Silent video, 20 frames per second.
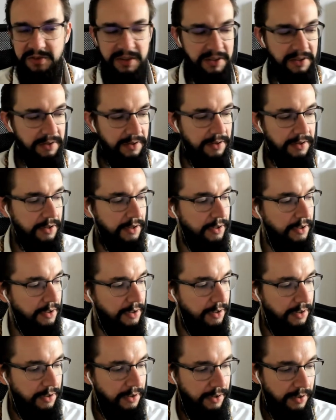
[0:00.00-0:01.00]
Like
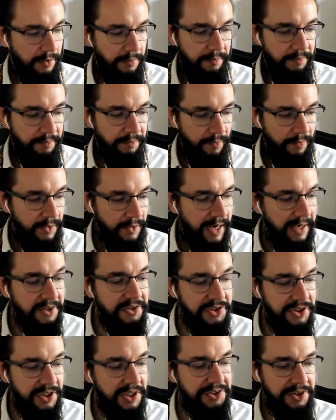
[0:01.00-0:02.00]
I can
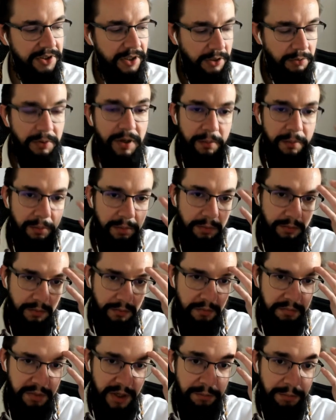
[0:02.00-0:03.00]
see this a lot when I'm
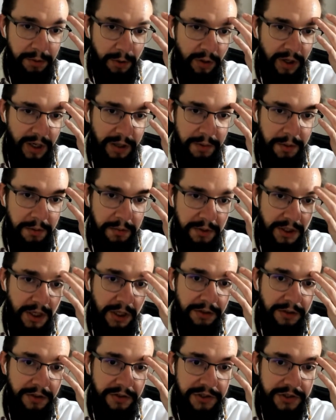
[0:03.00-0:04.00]
pair programming with
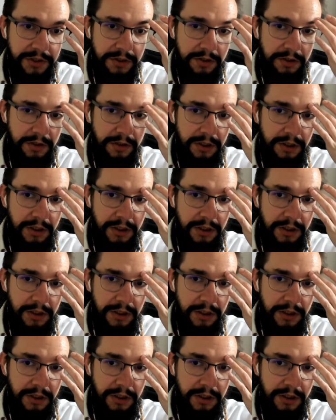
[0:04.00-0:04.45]
others.